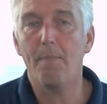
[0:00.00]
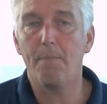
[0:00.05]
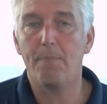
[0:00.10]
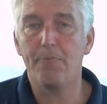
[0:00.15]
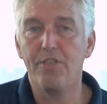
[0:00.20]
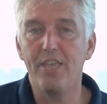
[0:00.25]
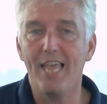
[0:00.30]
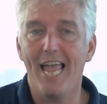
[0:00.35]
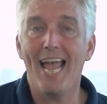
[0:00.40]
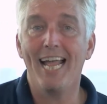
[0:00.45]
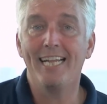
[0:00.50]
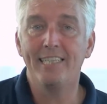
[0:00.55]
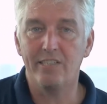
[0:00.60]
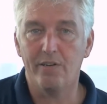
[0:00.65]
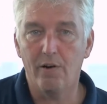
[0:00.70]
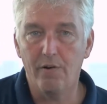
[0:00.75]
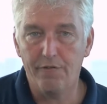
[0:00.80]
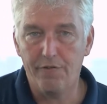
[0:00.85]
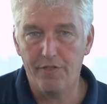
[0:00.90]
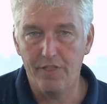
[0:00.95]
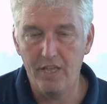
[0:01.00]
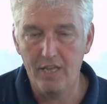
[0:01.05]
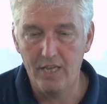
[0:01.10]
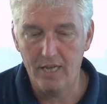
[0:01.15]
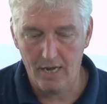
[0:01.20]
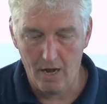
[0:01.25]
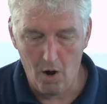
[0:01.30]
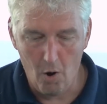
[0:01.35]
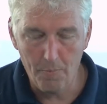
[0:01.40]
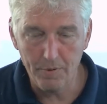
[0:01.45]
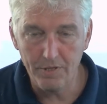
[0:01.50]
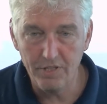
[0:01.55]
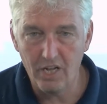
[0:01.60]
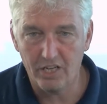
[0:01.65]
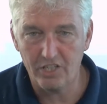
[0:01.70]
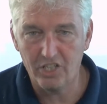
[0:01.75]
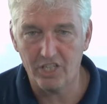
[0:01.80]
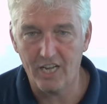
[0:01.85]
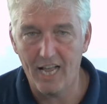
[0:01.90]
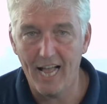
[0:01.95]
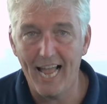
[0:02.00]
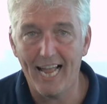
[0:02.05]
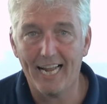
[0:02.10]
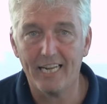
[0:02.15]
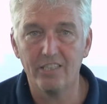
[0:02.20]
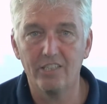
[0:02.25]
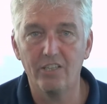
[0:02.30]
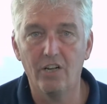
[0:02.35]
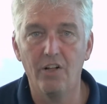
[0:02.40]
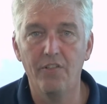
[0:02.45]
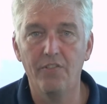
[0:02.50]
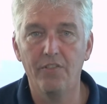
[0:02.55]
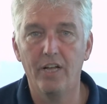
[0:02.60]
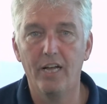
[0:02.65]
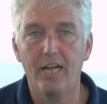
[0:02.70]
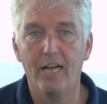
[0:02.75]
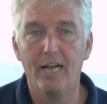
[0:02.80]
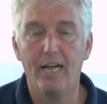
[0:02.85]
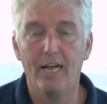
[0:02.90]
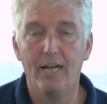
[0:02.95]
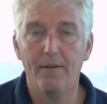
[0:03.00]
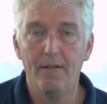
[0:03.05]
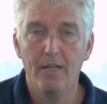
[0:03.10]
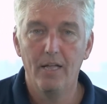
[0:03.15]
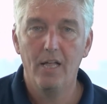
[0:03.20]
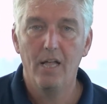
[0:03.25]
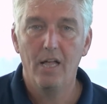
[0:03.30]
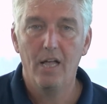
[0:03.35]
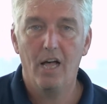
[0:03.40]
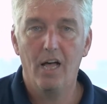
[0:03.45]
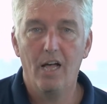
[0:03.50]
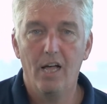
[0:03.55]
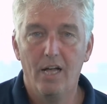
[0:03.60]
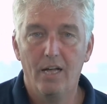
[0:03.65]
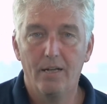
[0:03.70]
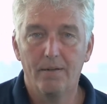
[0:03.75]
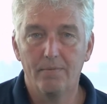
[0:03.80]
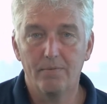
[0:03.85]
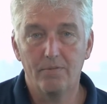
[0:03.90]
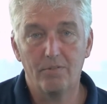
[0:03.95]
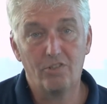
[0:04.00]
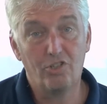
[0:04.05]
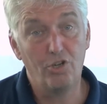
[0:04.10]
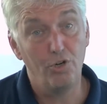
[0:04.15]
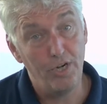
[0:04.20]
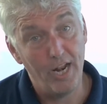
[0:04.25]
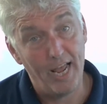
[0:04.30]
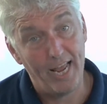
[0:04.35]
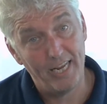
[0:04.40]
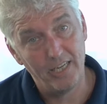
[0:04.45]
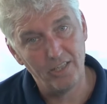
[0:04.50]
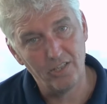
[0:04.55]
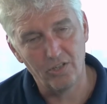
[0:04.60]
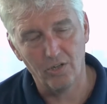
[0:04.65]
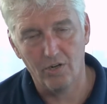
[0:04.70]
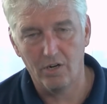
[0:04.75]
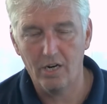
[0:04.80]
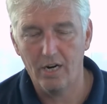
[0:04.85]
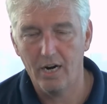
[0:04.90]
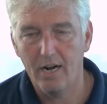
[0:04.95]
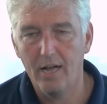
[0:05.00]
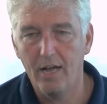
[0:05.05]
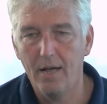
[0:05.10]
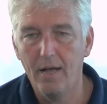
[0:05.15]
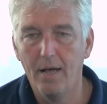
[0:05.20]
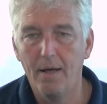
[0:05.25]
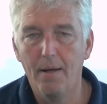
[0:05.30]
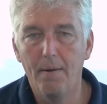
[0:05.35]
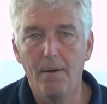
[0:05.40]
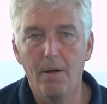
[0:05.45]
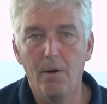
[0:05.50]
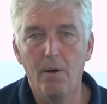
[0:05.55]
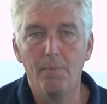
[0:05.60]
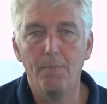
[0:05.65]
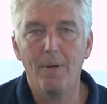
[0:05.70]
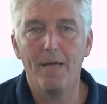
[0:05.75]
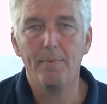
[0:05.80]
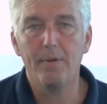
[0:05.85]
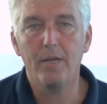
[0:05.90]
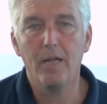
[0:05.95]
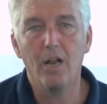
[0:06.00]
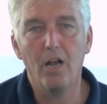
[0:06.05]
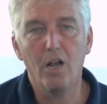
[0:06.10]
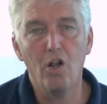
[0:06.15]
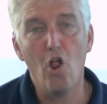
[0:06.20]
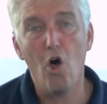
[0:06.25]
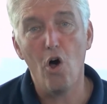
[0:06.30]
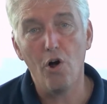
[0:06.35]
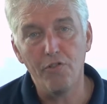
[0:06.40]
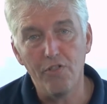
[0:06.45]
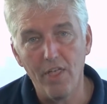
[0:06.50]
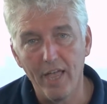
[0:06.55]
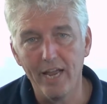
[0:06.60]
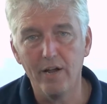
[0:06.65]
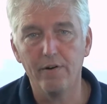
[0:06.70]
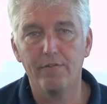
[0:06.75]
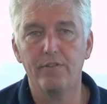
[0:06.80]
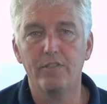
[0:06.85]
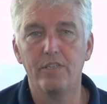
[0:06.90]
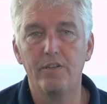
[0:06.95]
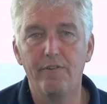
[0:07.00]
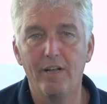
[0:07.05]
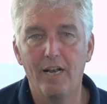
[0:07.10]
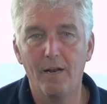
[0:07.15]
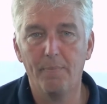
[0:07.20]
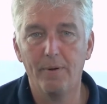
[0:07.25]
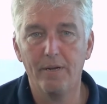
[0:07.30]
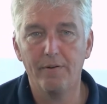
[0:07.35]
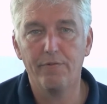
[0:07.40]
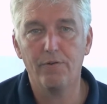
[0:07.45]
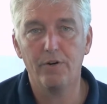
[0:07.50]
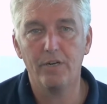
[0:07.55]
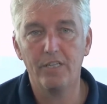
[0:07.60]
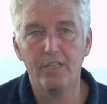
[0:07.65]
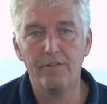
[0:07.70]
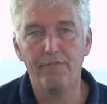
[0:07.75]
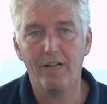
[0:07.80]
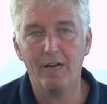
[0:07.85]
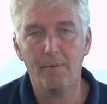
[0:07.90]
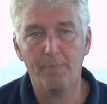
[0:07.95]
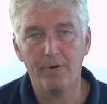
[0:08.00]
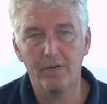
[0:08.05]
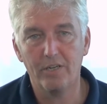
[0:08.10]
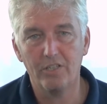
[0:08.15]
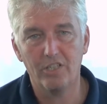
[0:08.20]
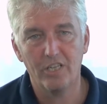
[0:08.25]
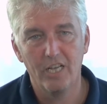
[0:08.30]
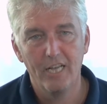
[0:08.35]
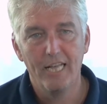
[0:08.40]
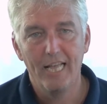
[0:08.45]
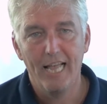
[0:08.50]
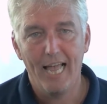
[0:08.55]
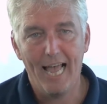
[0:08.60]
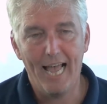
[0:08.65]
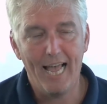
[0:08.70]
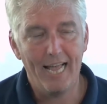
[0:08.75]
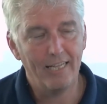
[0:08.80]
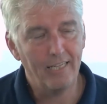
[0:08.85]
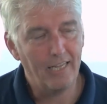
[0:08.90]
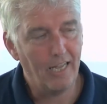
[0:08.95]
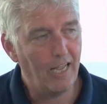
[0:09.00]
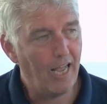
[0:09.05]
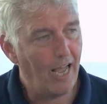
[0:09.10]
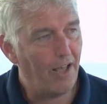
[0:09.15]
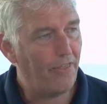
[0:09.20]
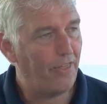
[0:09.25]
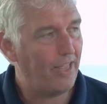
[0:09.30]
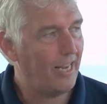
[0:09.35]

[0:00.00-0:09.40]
up the end of the Open Dutch Hackathon. 2 days or maybe a long day of developing for the developers, and I